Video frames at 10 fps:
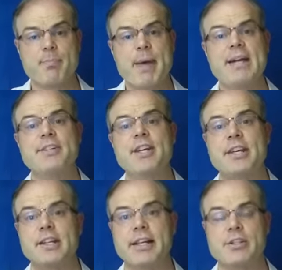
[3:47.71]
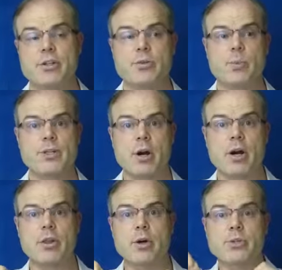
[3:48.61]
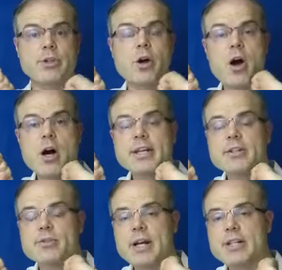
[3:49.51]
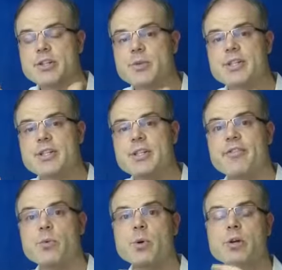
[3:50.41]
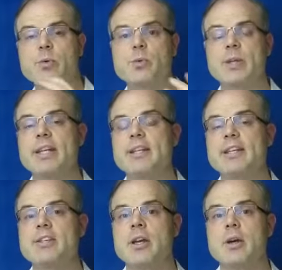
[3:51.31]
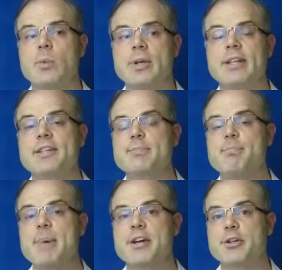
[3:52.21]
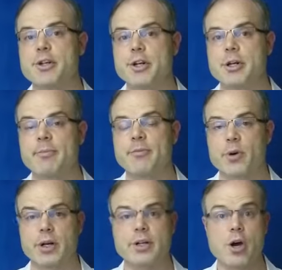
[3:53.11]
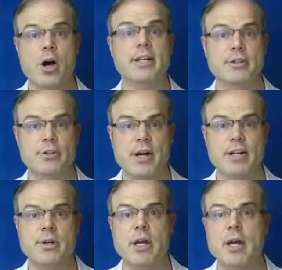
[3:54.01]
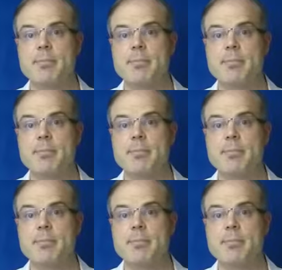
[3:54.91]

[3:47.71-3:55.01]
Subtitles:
Pandiculations, which are those yawning stretches, which is a different word, because we need this better term for a yawning stretch,